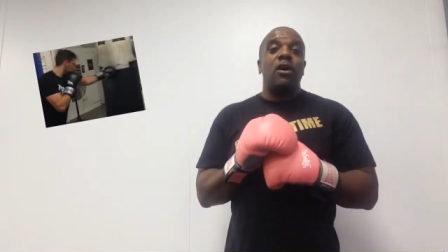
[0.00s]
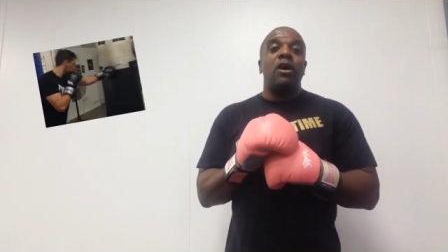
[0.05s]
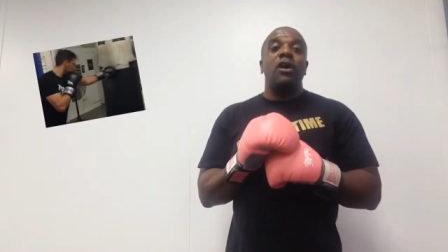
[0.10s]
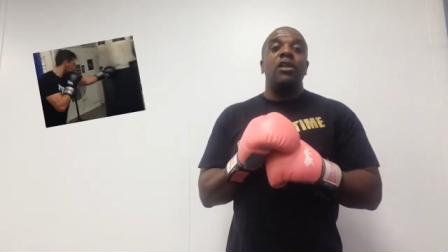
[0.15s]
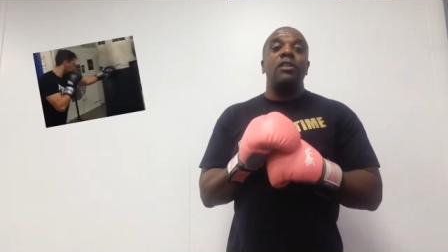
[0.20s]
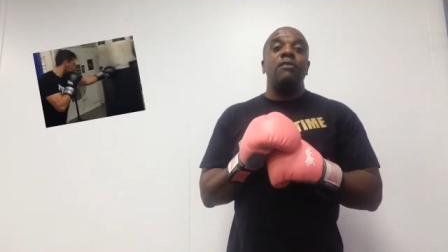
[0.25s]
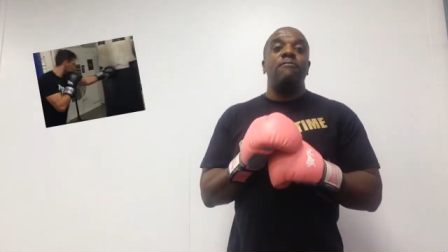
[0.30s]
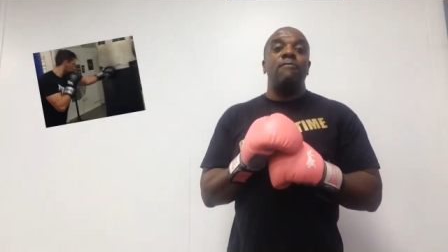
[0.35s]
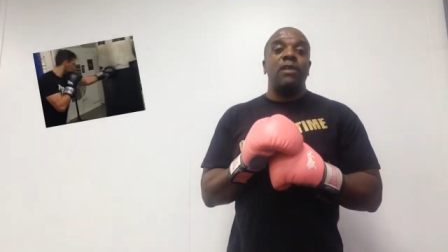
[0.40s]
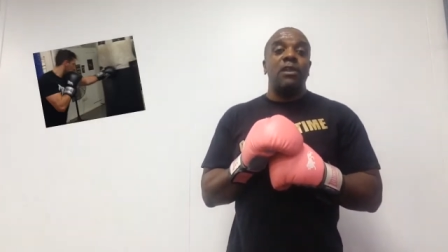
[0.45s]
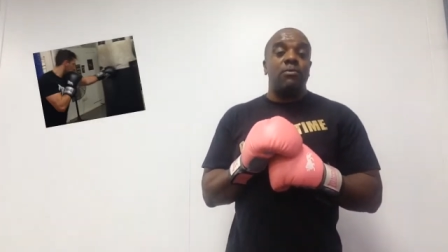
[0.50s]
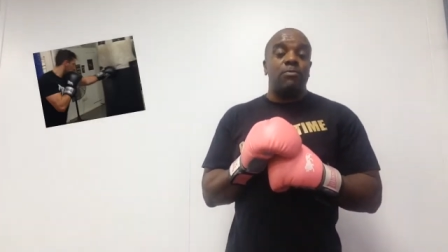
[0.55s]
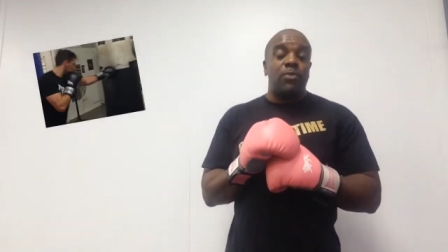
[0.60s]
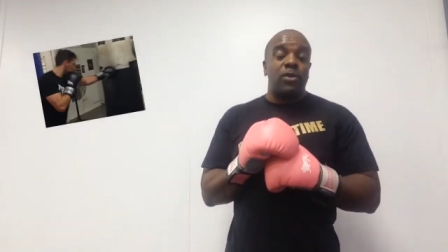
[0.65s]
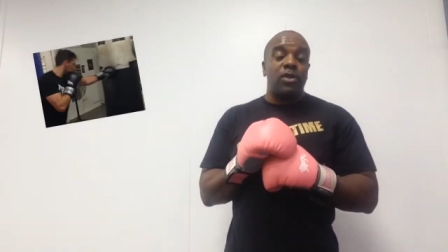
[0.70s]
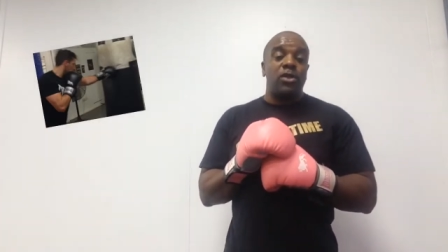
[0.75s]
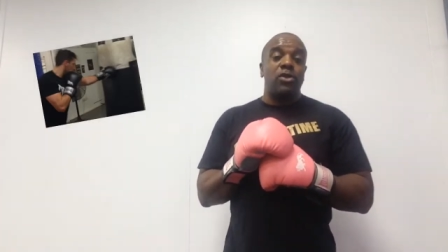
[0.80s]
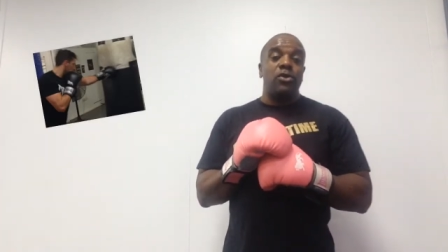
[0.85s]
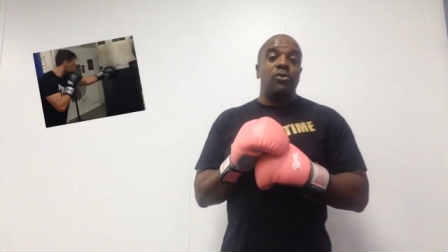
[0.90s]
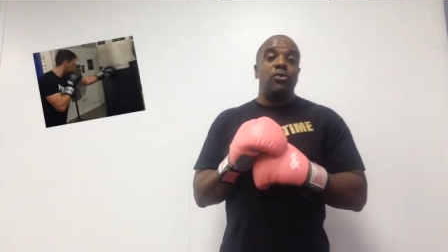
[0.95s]
and
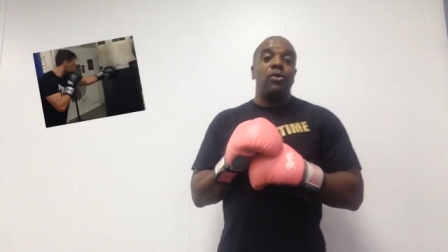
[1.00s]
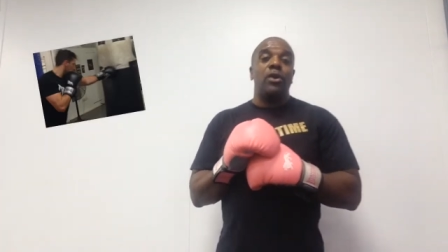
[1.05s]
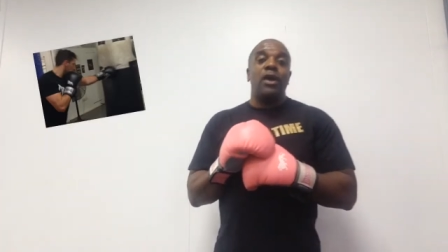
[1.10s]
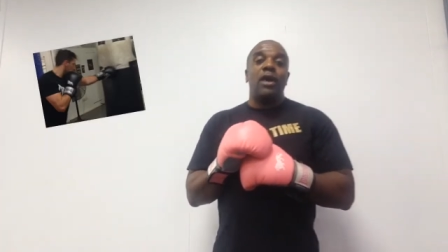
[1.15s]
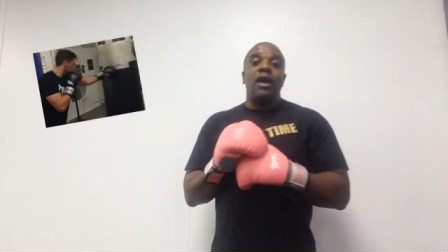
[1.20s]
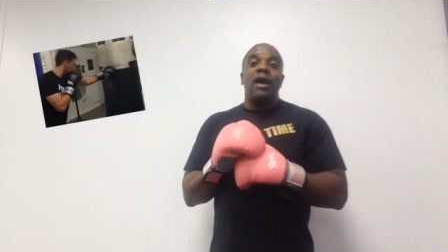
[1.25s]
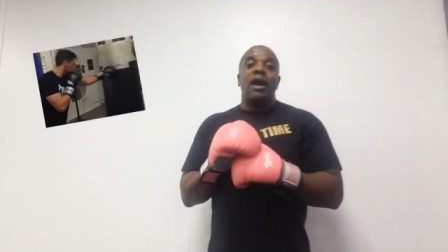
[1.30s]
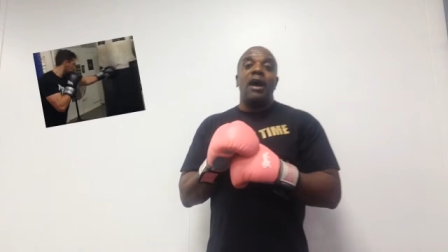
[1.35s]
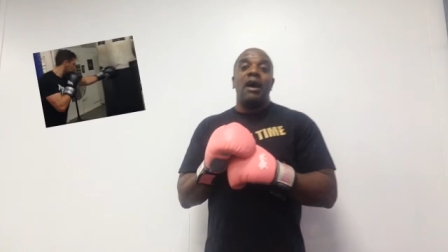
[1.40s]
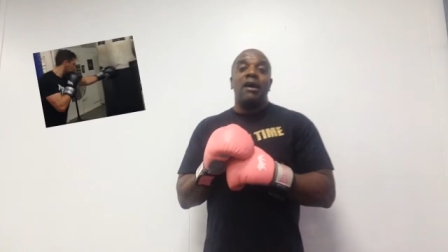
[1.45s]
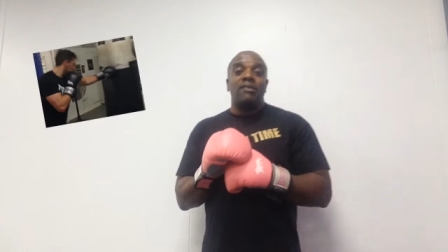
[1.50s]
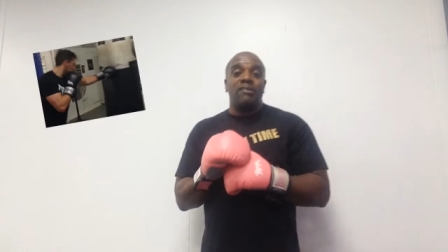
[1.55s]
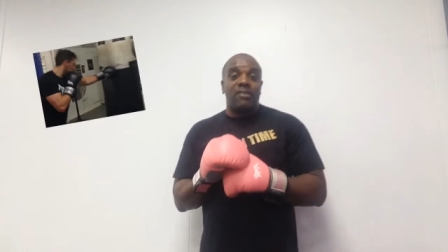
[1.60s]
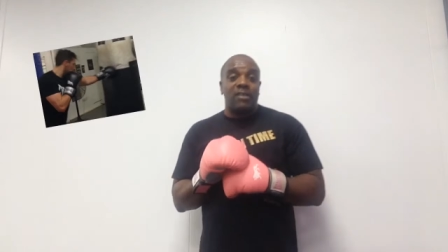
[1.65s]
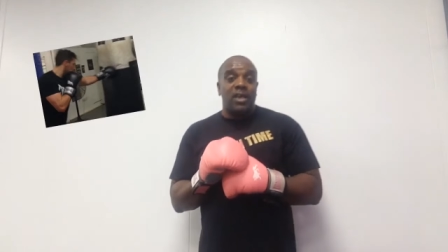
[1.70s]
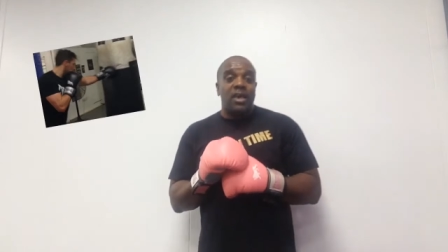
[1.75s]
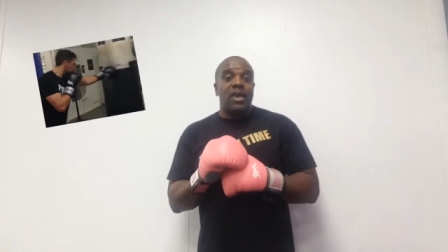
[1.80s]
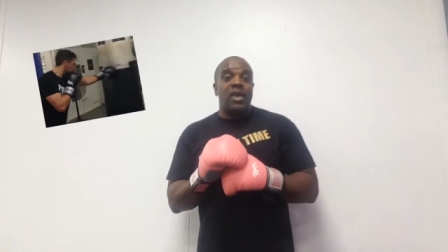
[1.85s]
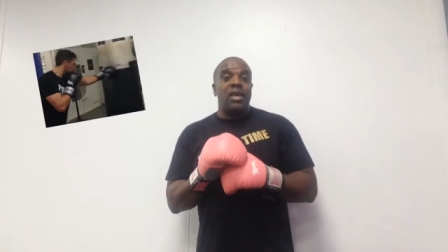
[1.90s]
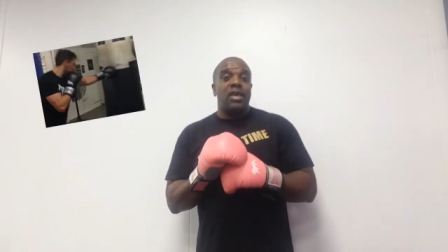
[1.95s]
developing you as
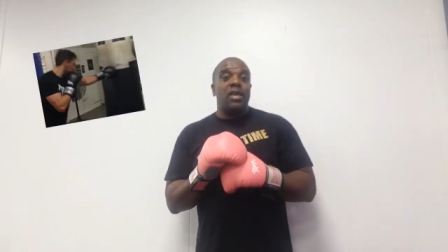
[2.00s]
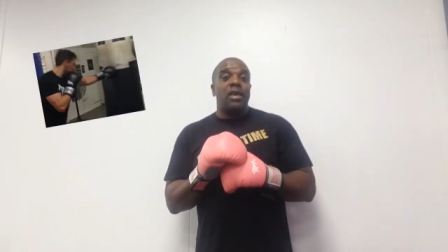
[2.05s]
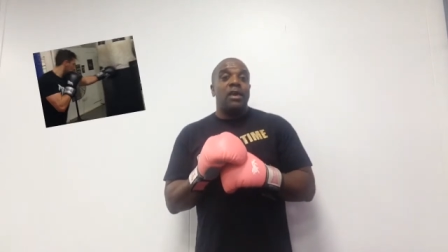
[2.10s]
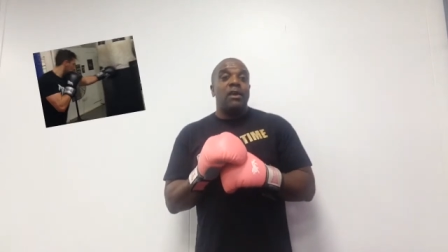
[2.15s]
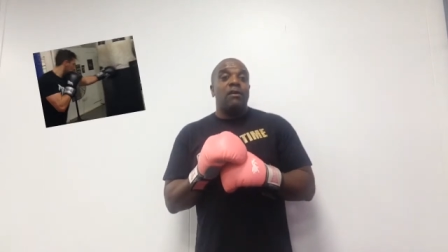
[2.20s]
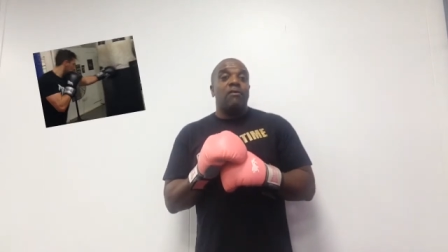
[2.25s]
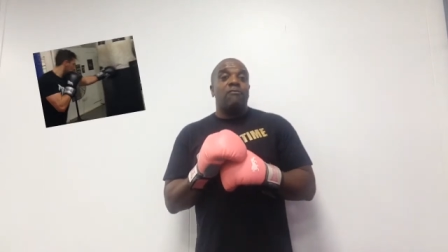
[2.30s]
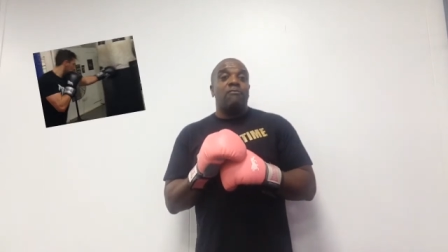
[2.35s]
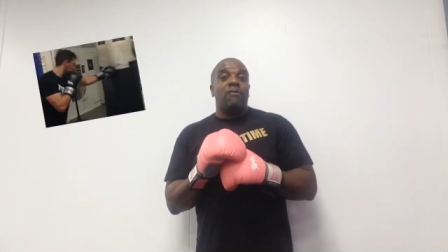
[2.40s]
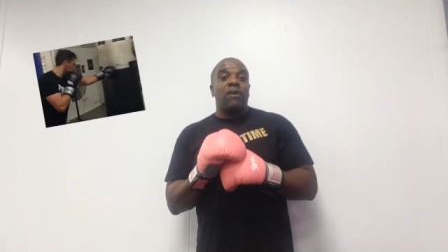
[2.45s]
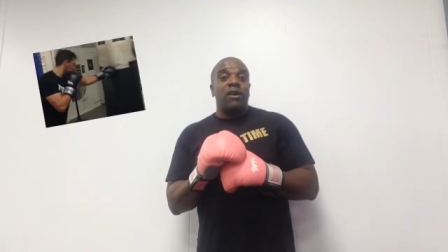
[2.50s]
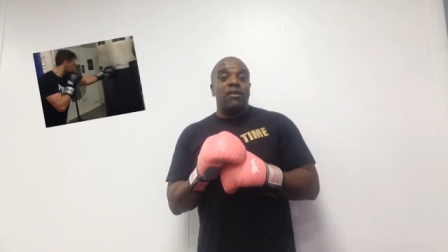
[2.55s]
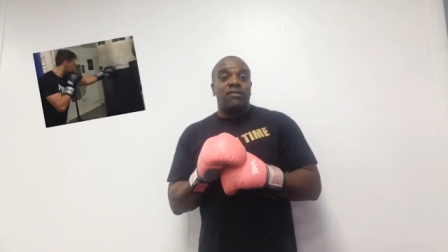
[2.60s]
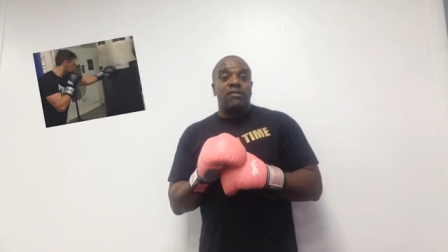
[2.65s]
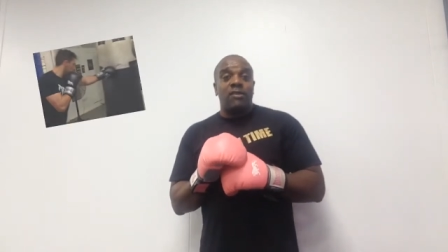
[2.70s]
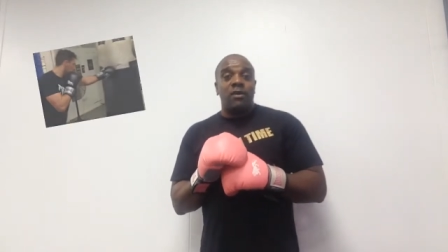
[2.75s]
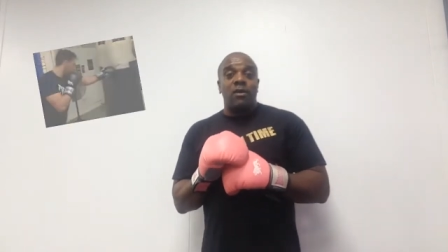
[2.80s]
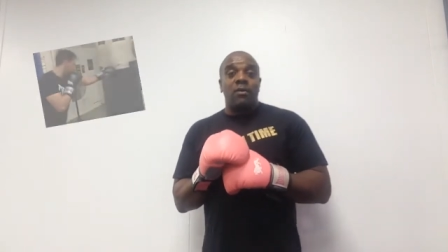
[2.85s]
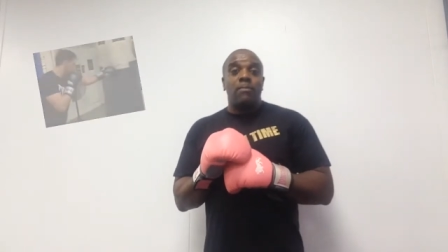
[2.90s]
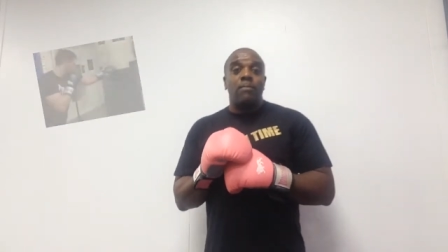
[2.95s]
a
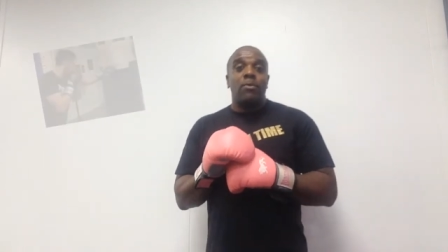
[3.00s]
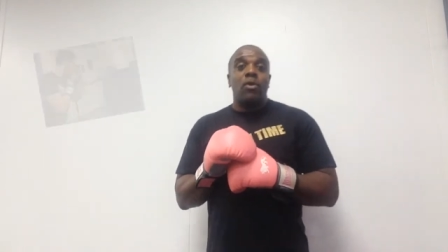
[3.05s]
fighter.